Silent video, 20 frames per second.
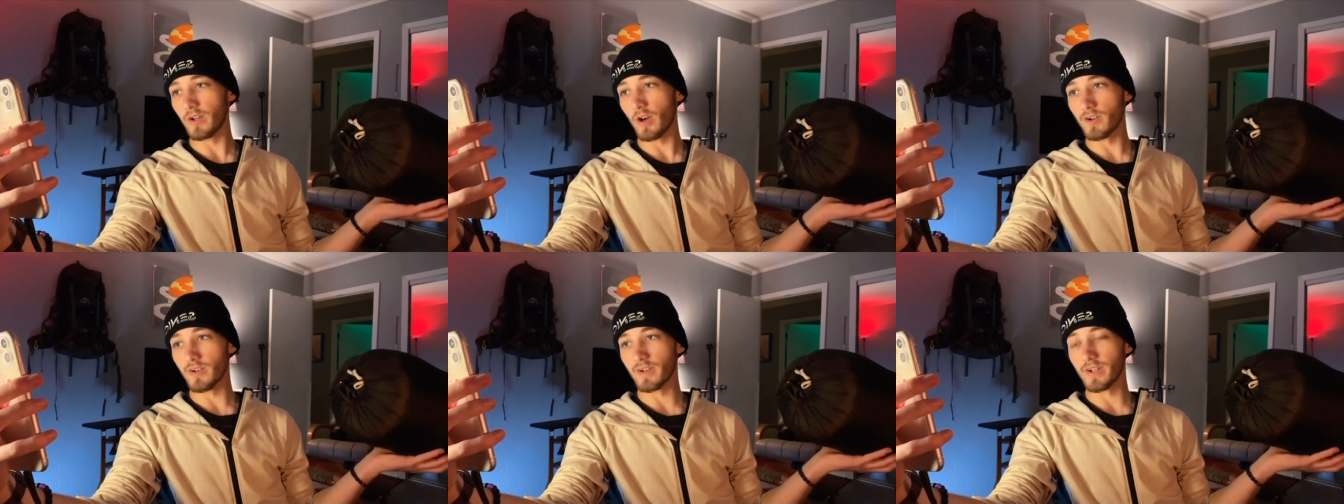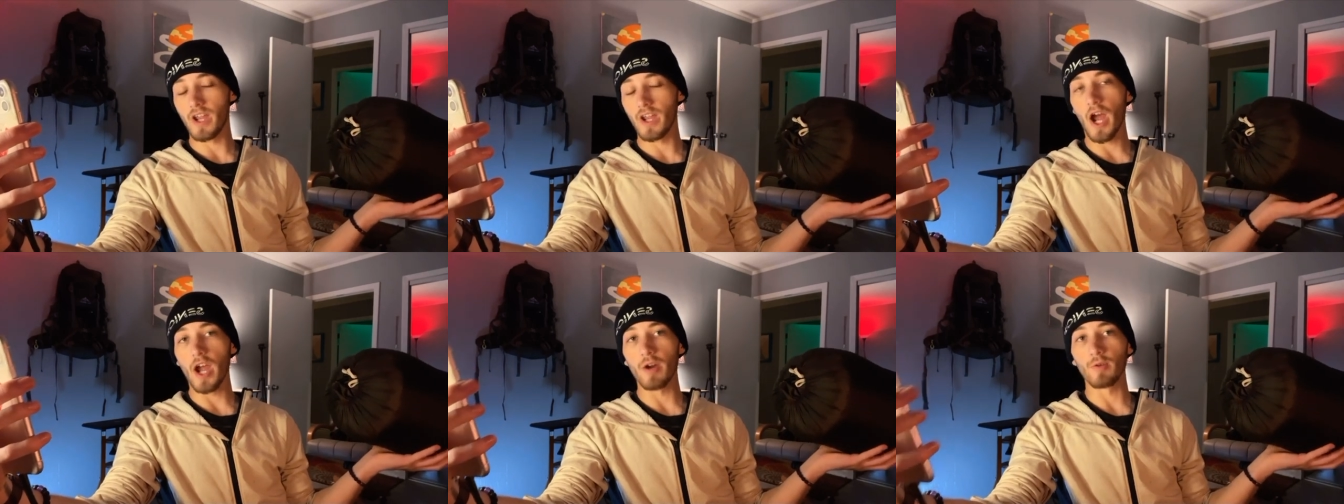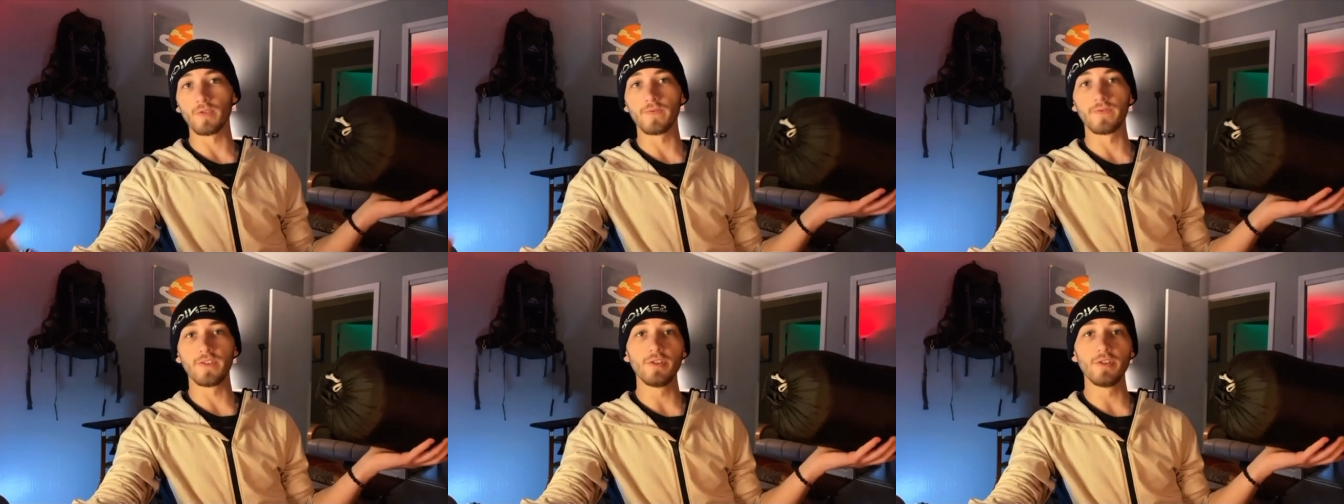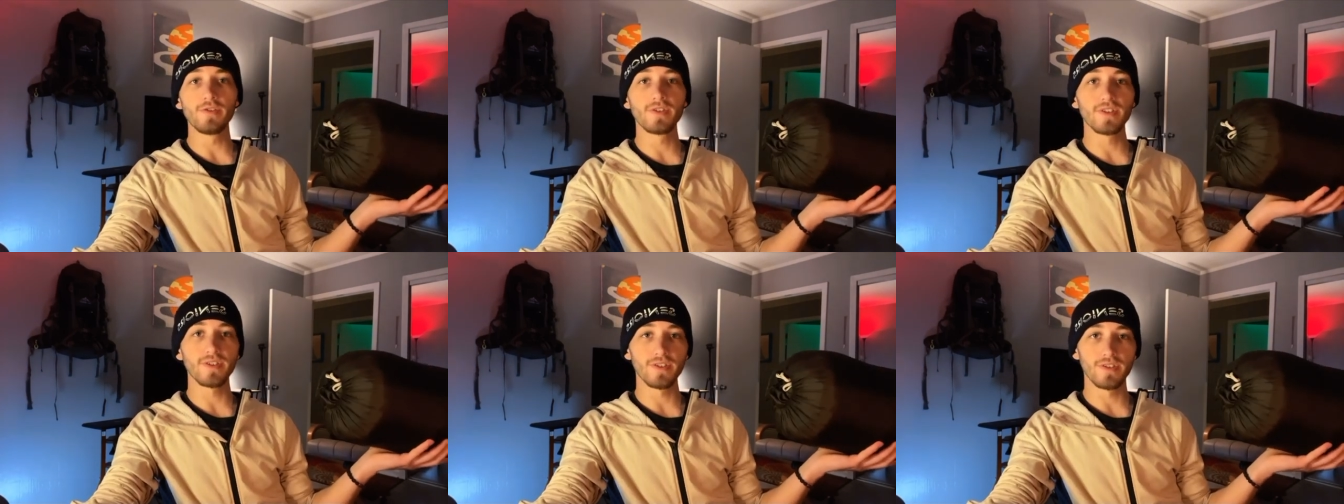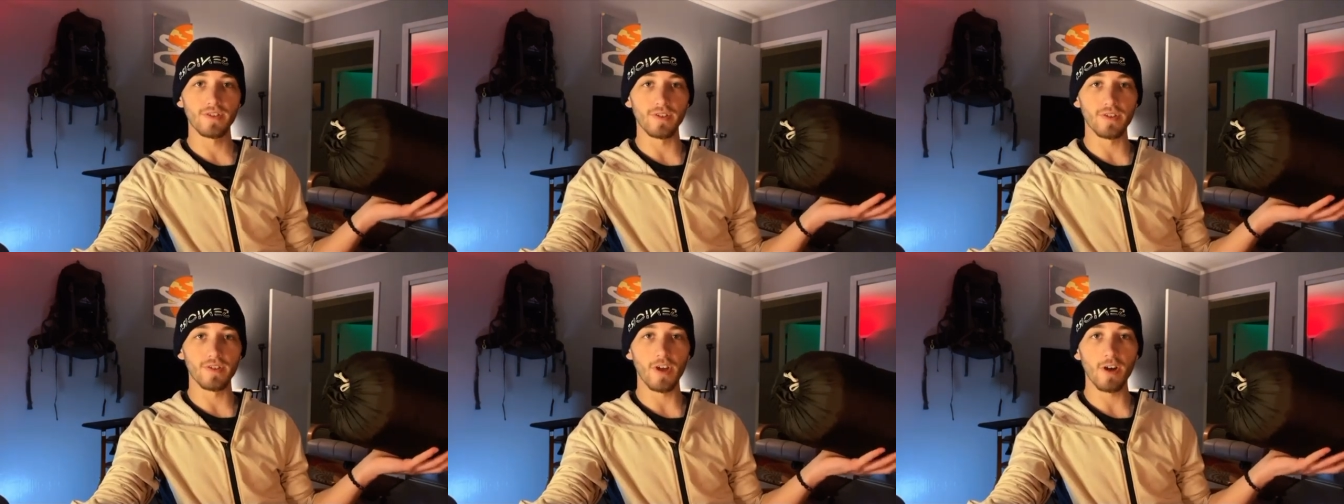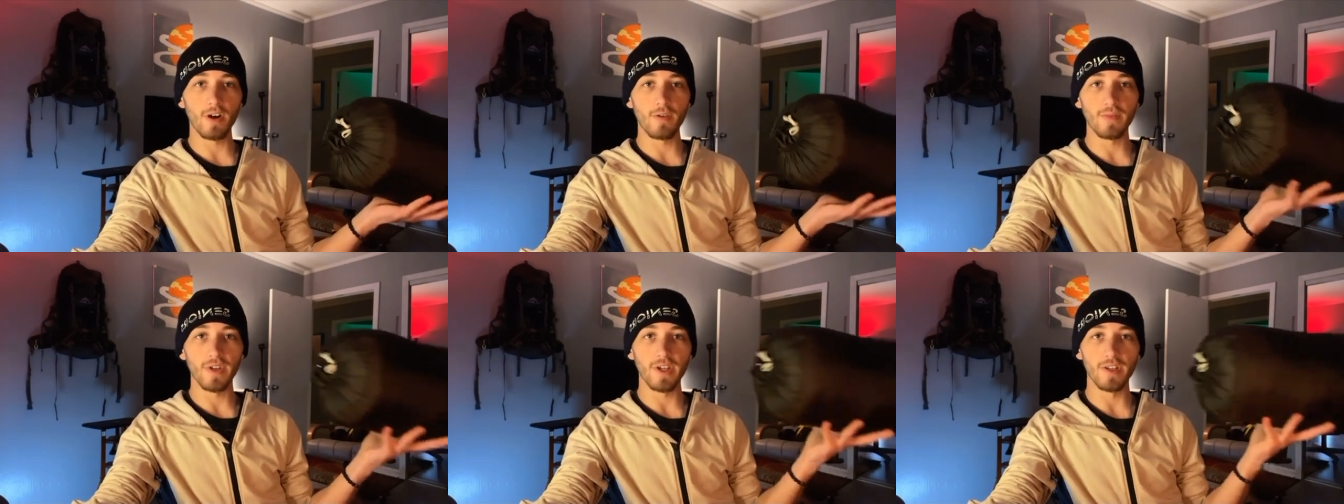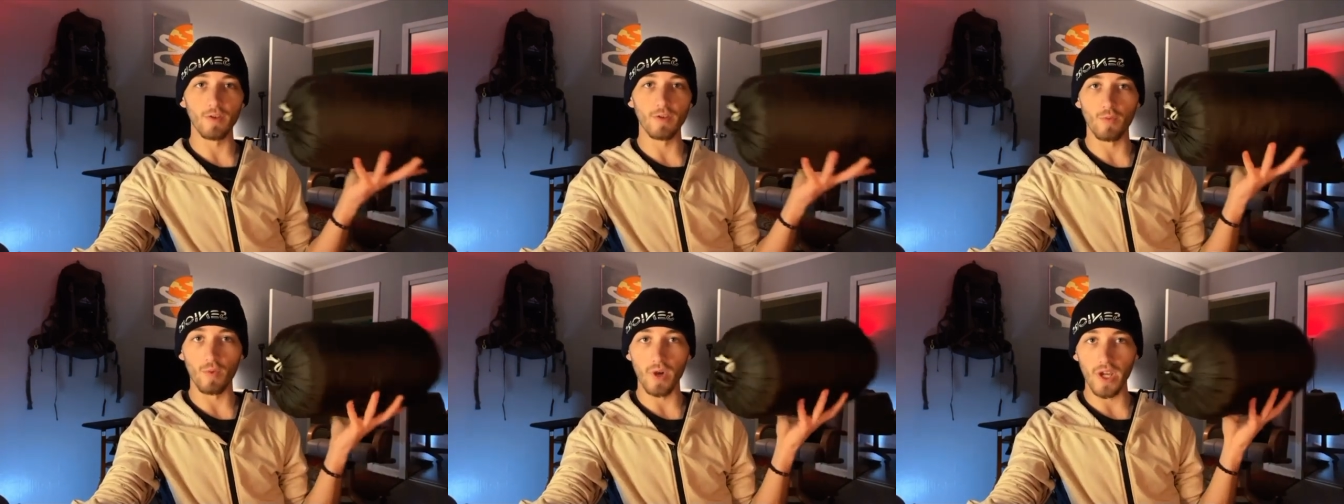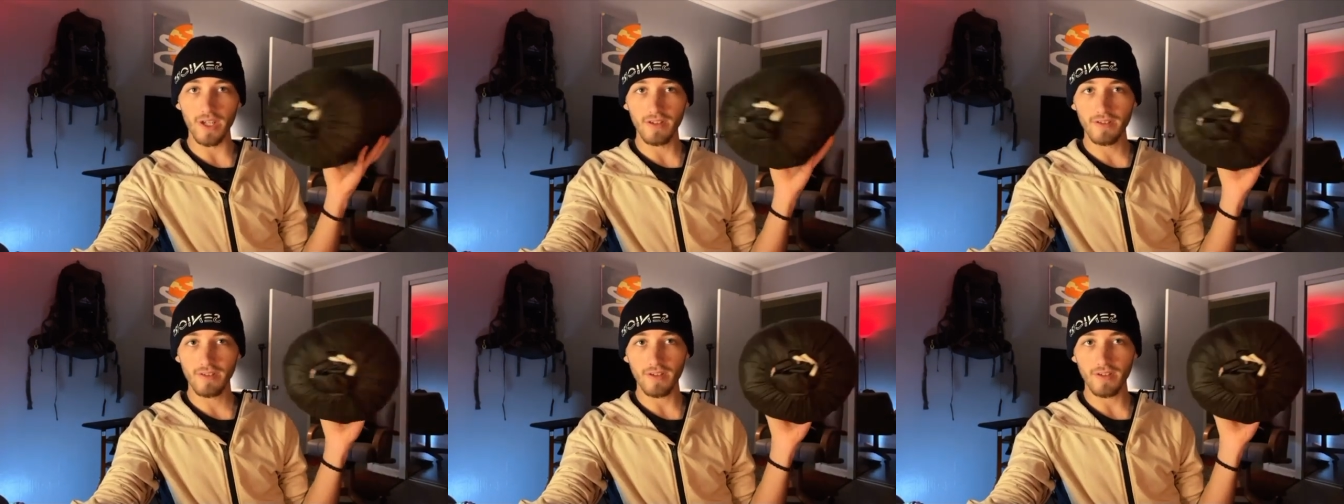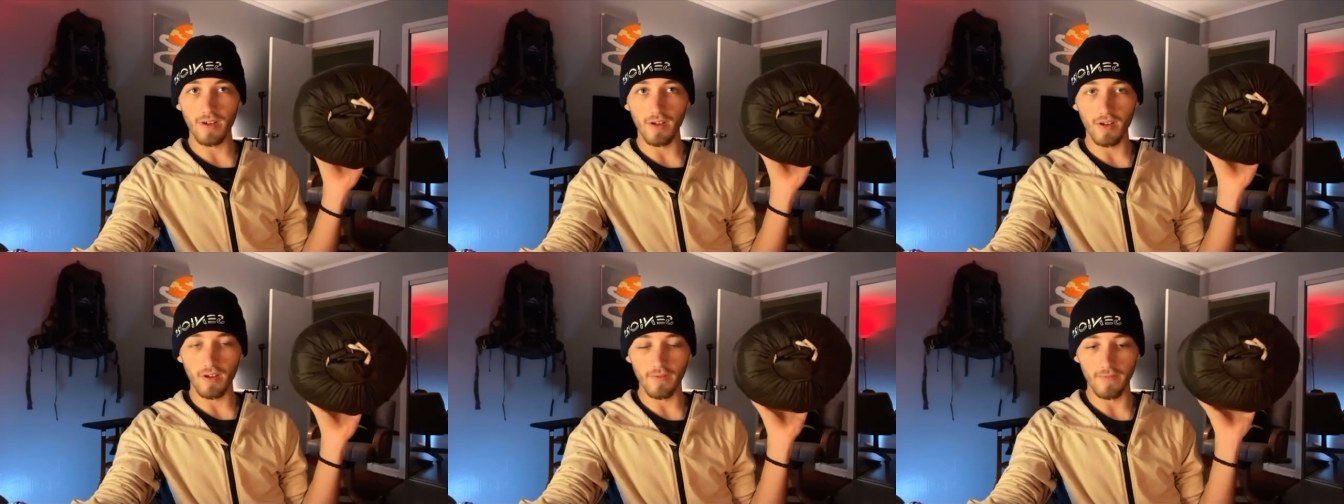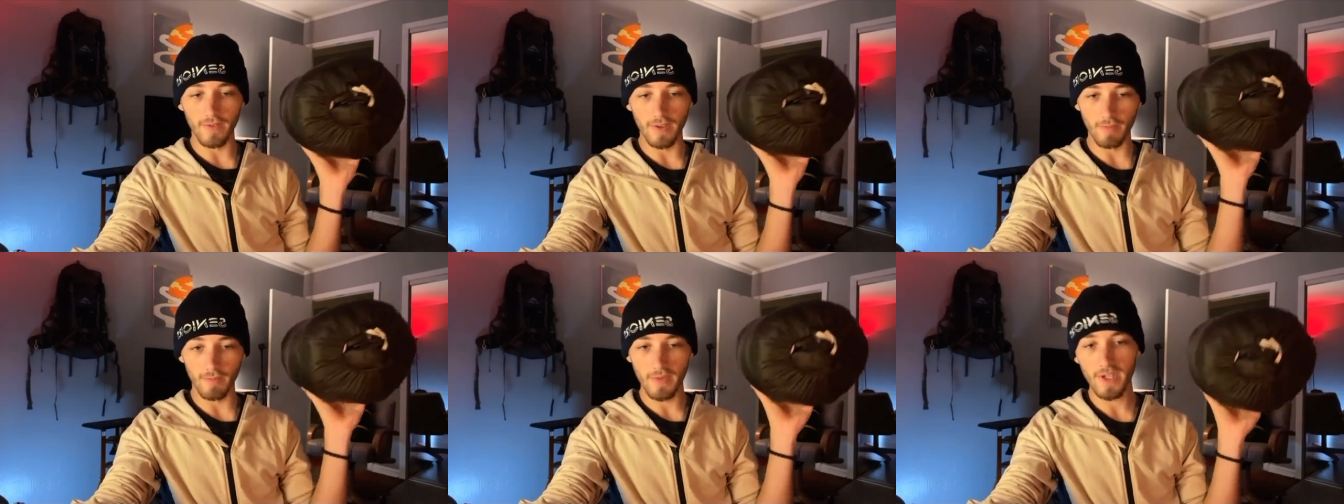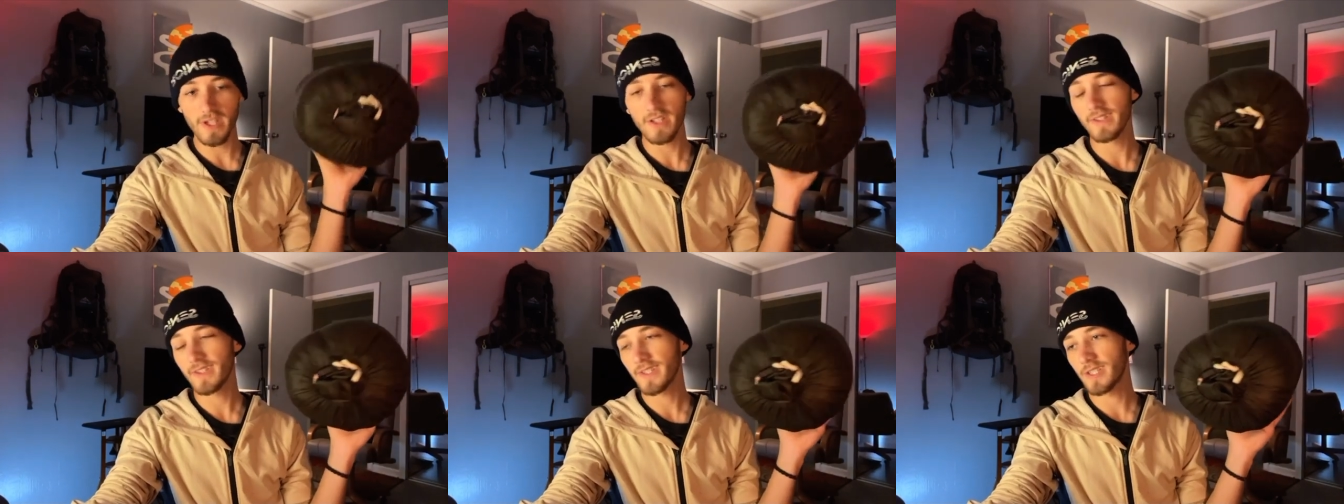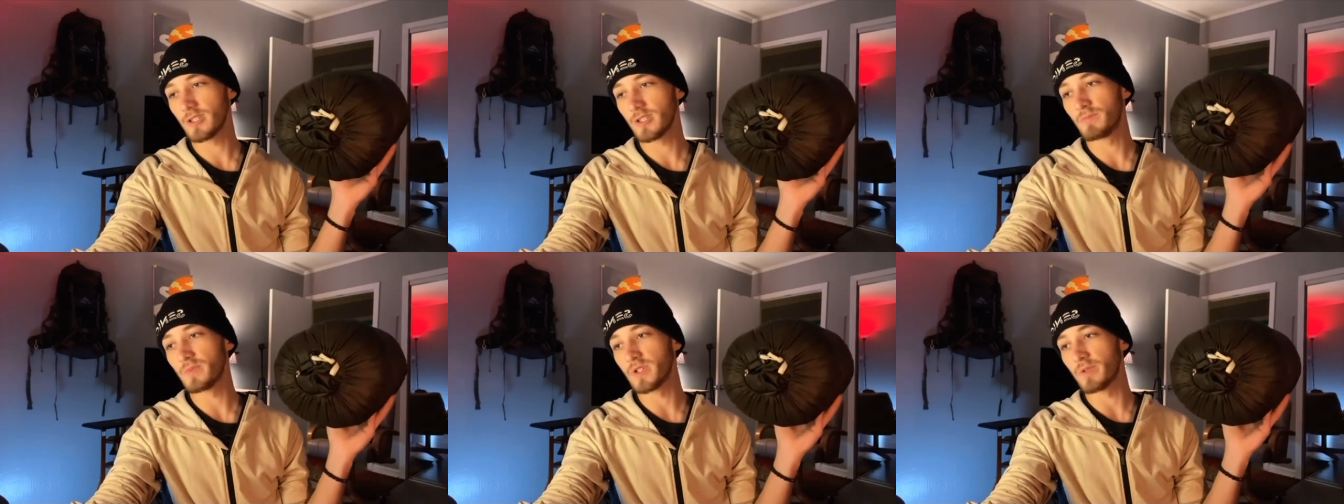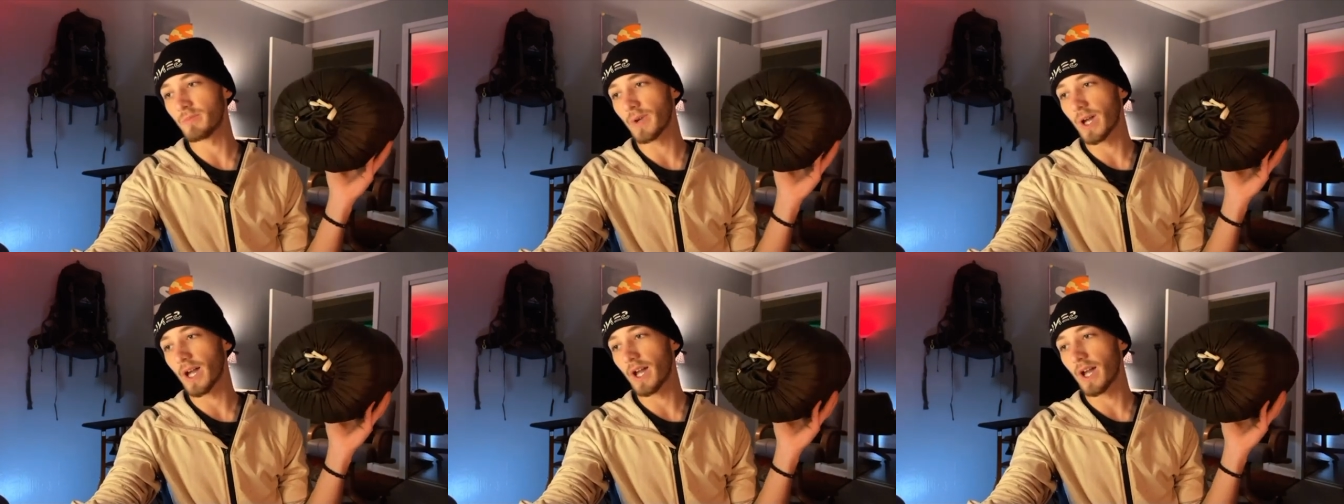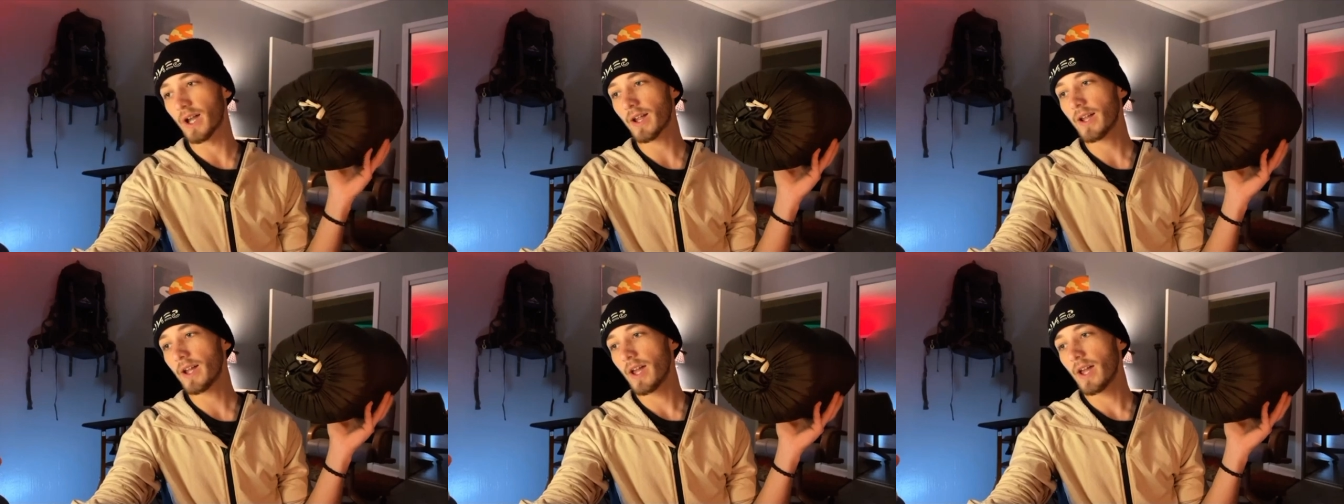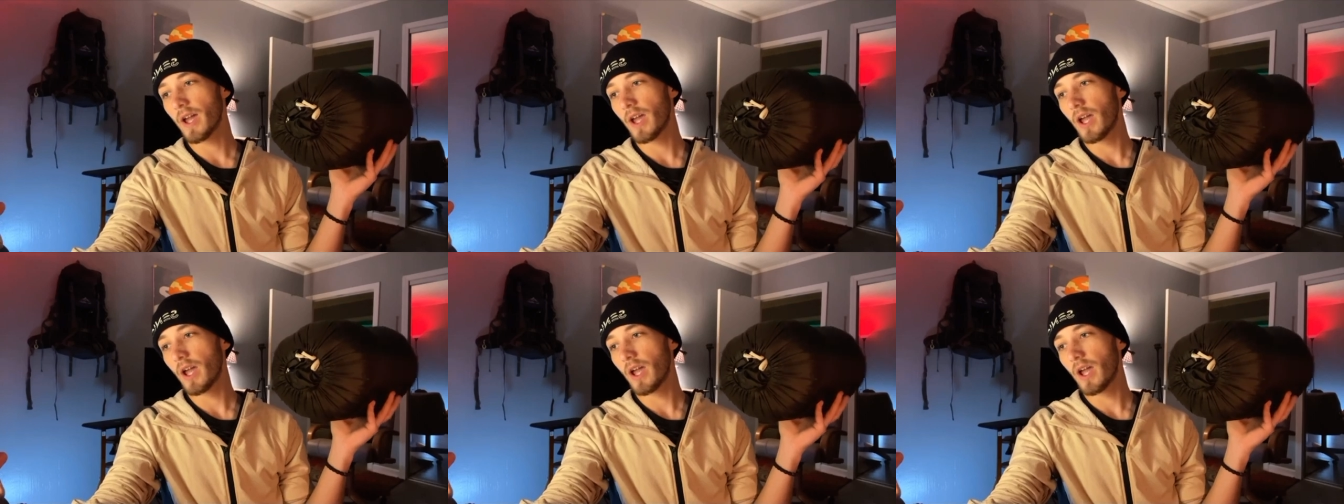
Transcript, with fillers: R E I refuses to tell me the weight of the men's sleeping bag,